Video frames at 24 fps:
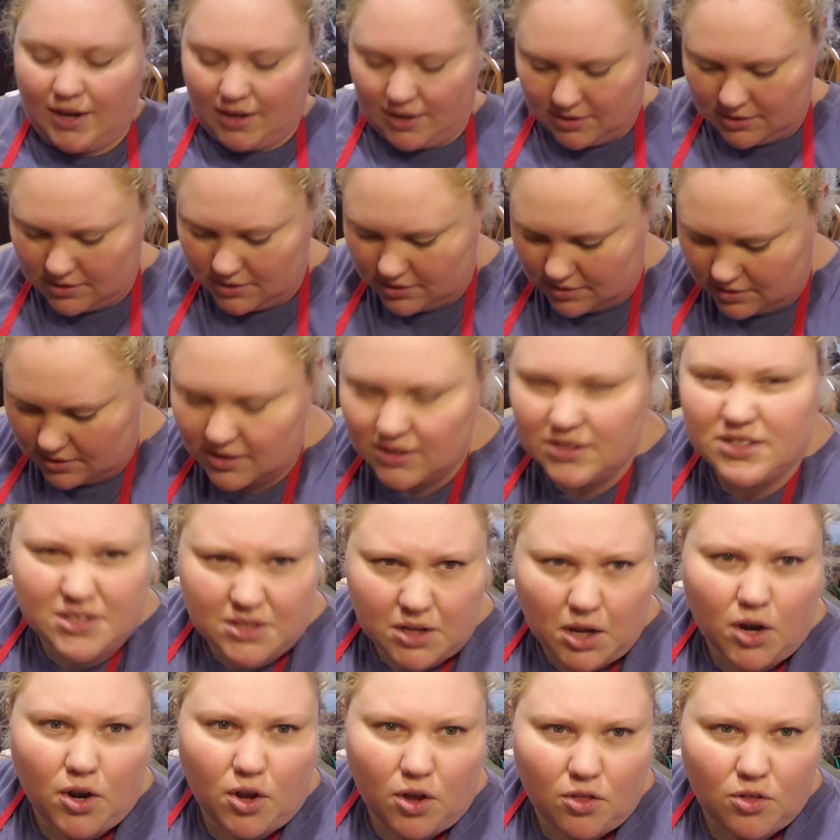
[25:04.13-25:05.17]
it's it's
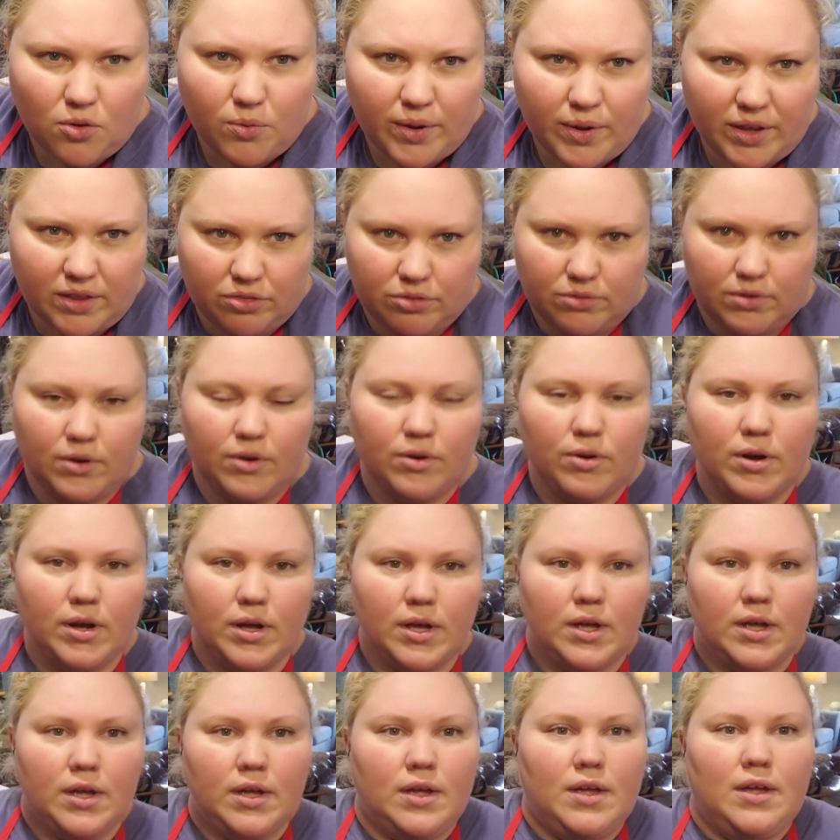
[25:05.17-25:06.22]
done all the way through
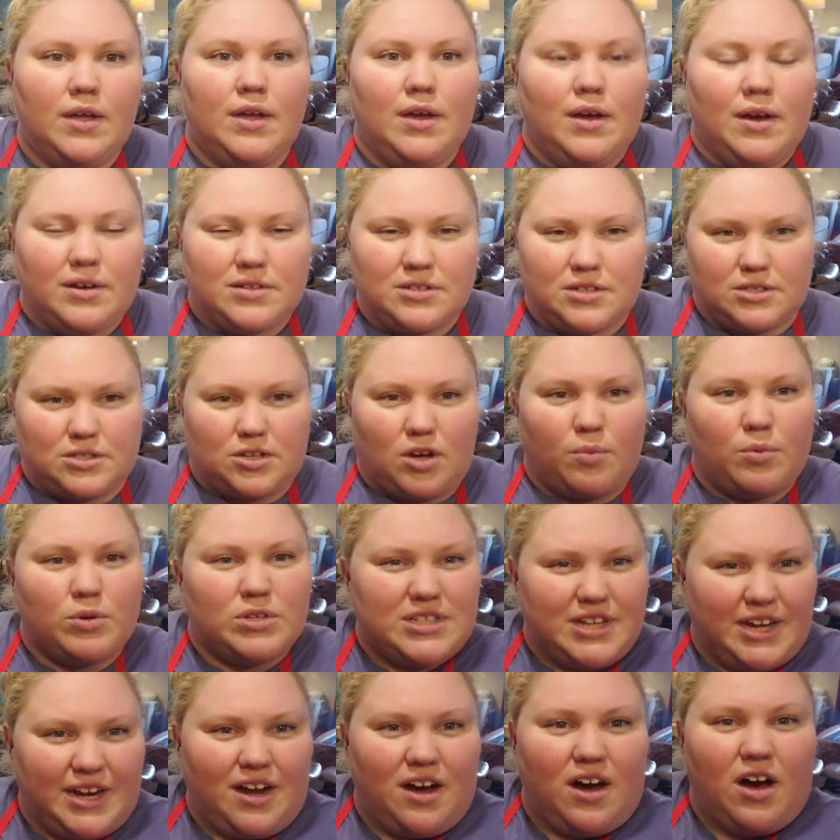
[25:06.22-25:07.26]
because it's almost
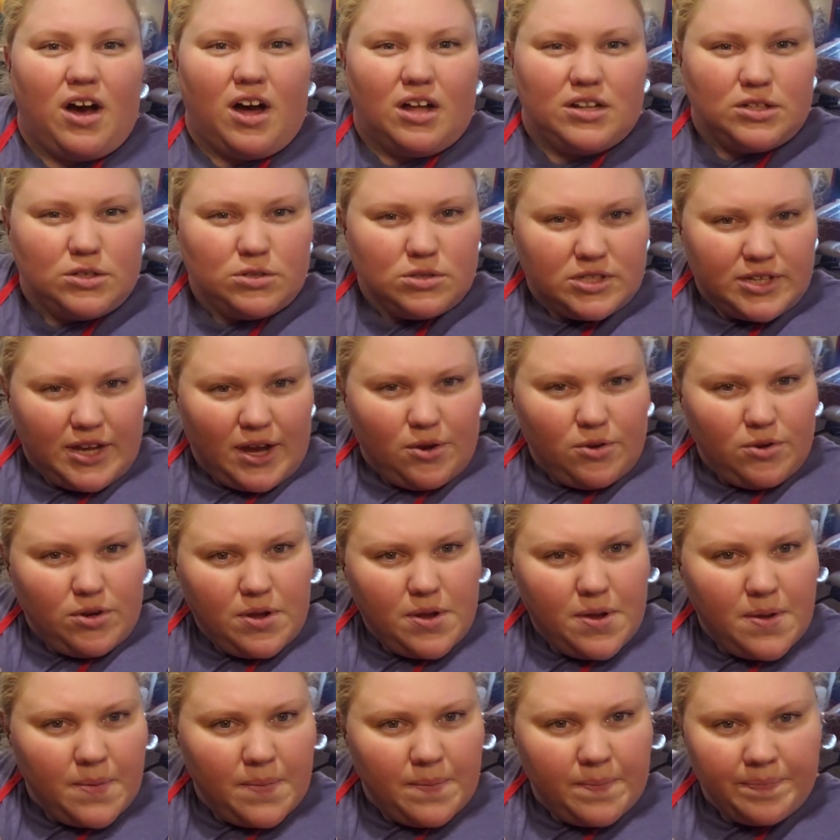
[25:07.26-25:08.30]
like a hollow sound.
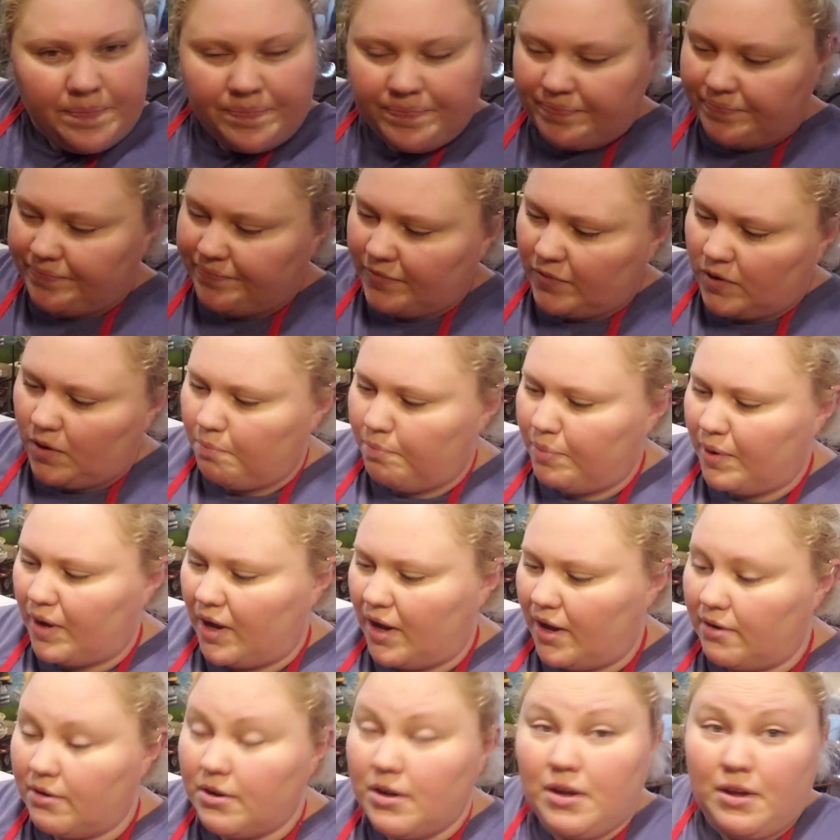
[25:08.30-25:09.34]

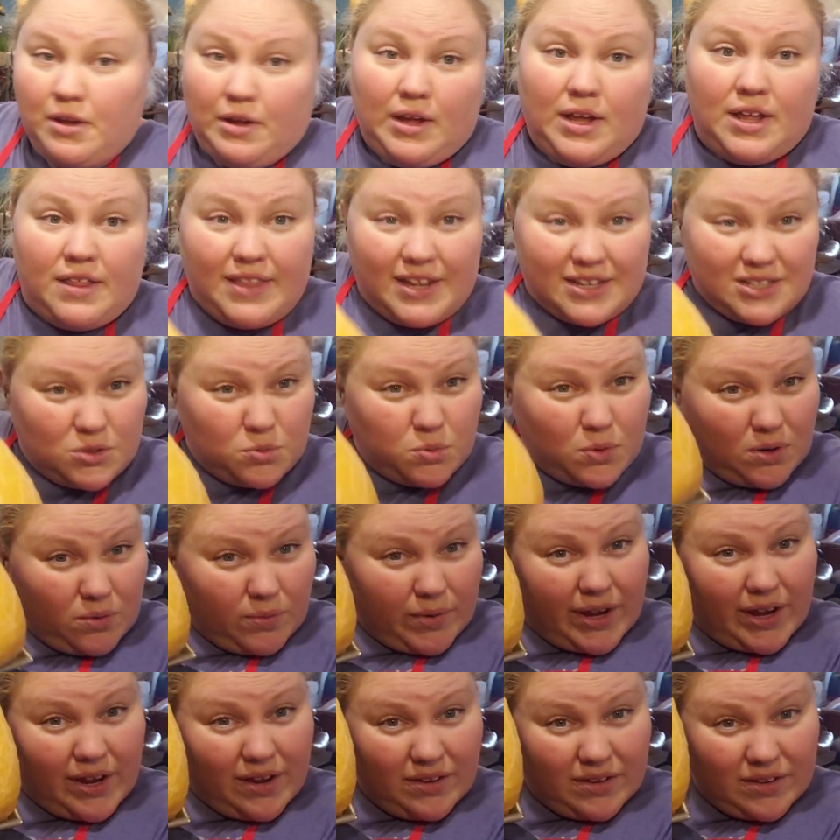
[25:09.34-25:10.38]
But that's one
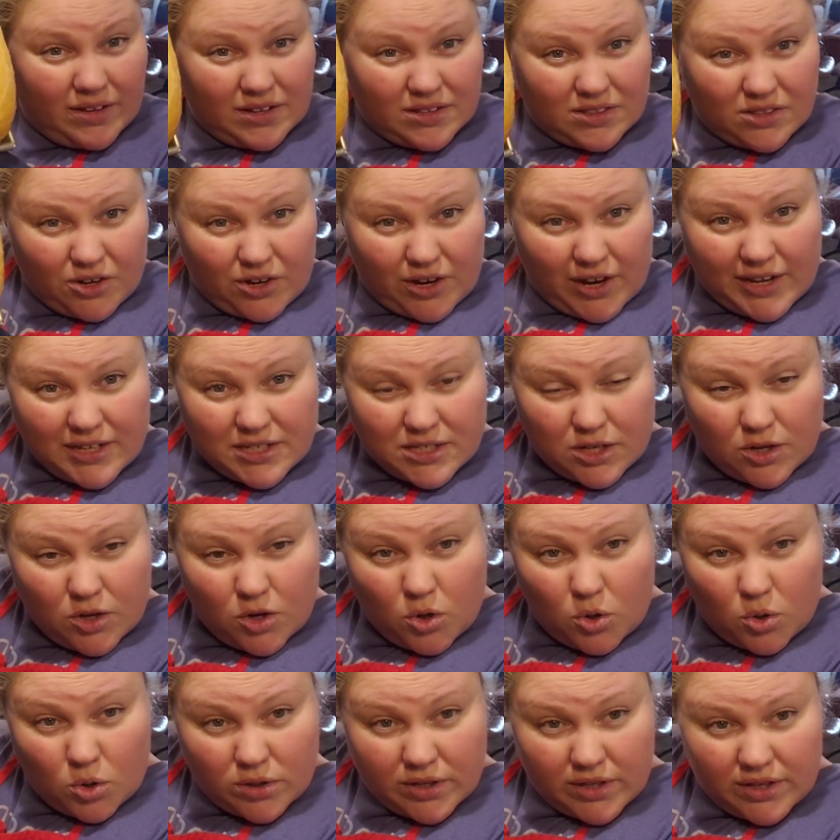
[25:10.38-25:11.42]
way. They're nice and
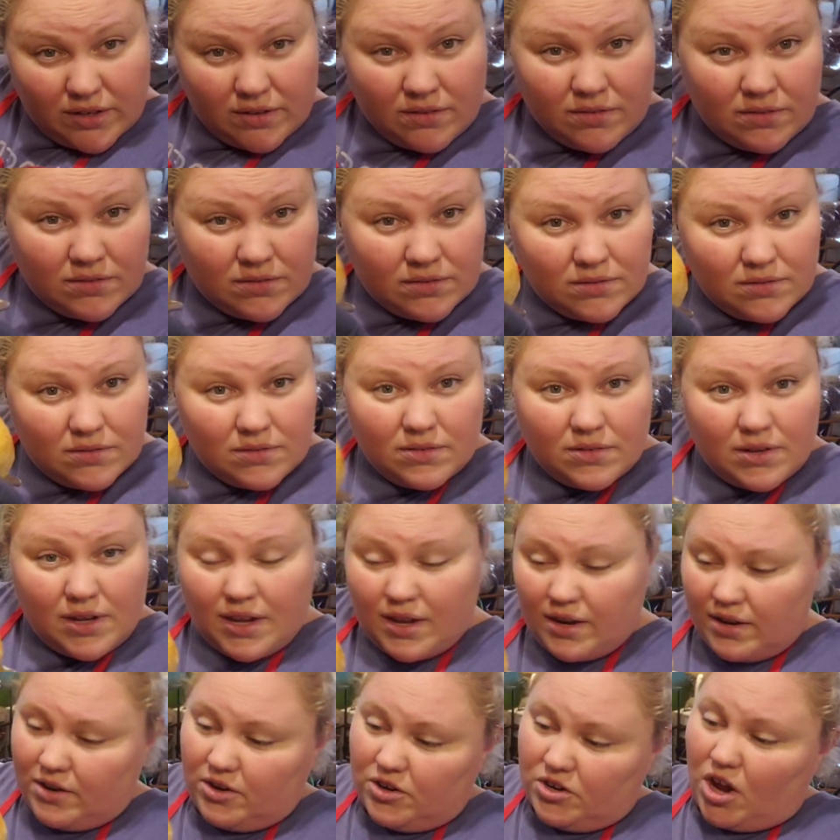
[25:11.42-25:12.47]
golden
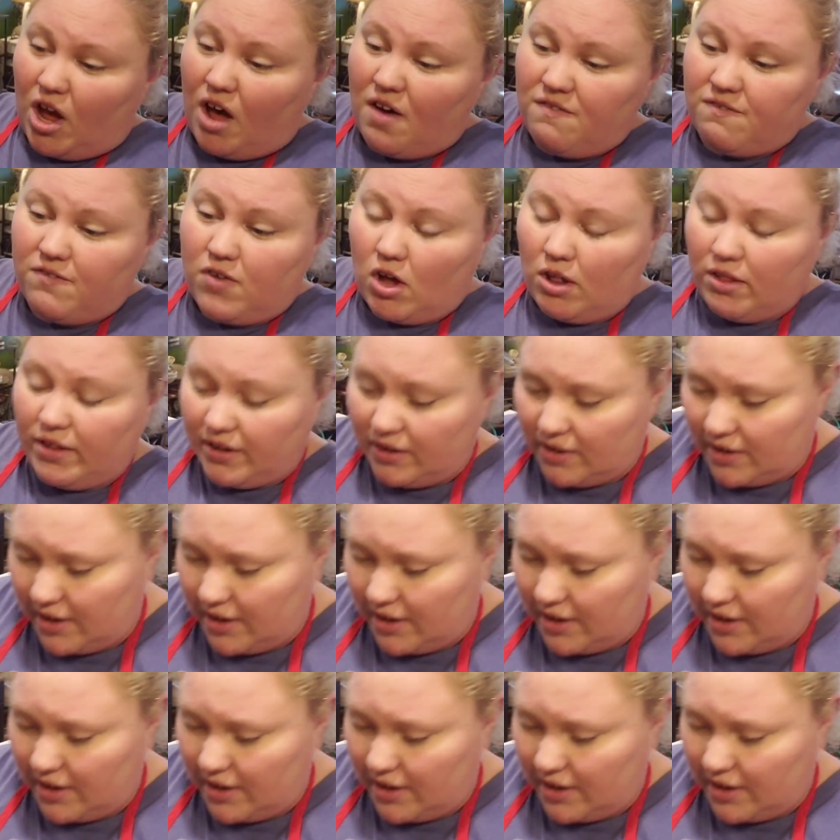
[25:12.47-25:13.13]
and they're not falling